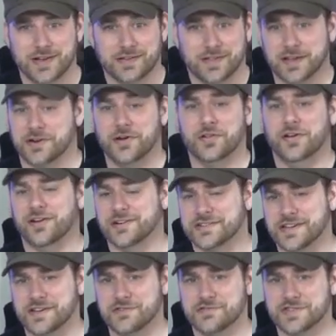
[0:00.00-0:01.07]
they can no longer
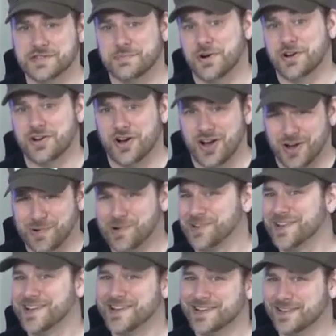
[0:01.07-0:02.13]
see you smirk
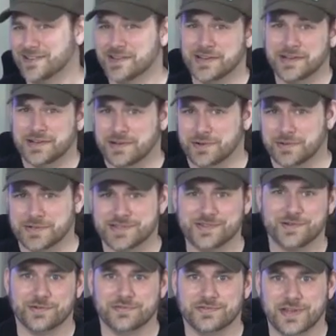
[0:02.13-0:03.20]
awkwardly and only see
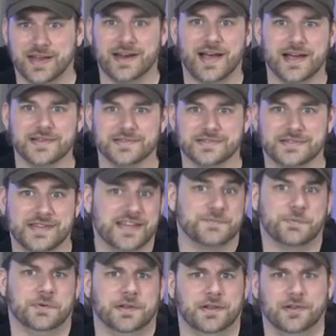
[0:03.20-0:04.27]
your dead eyes
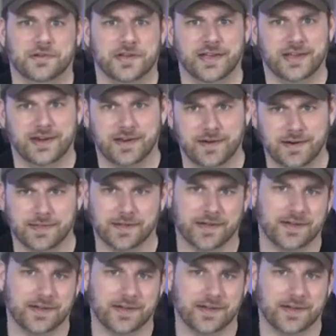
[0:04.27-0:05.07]
desperately looking at anything